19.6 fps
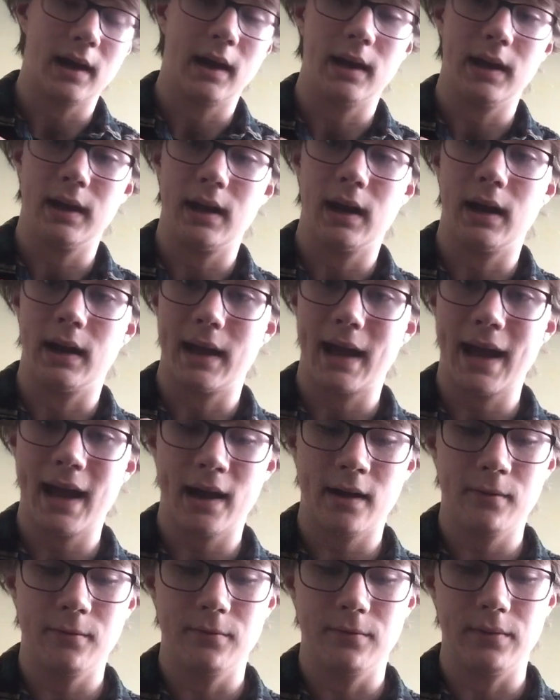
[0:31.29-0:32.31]
I
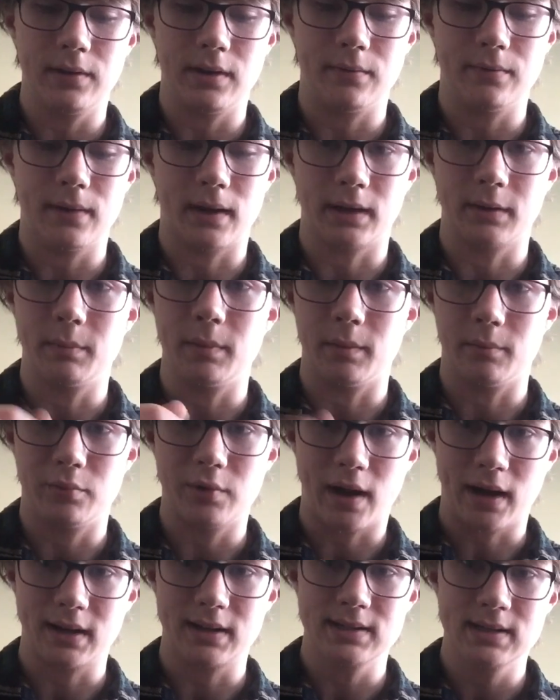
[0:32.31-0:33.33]
have, in fact, been
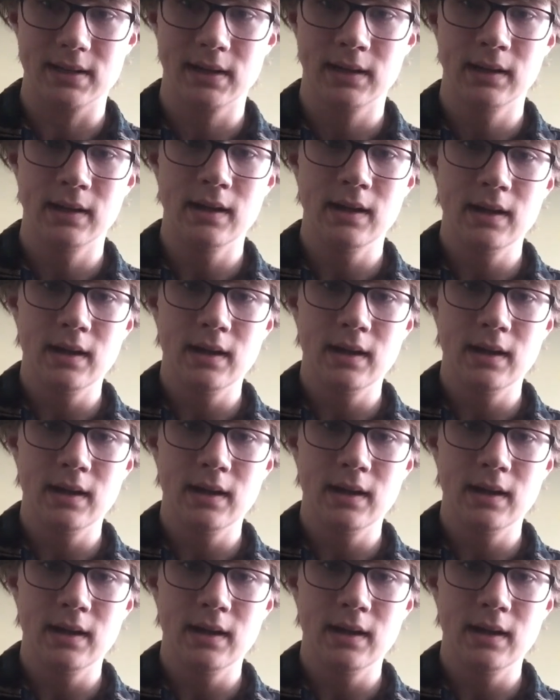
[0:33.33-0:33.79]
practicing,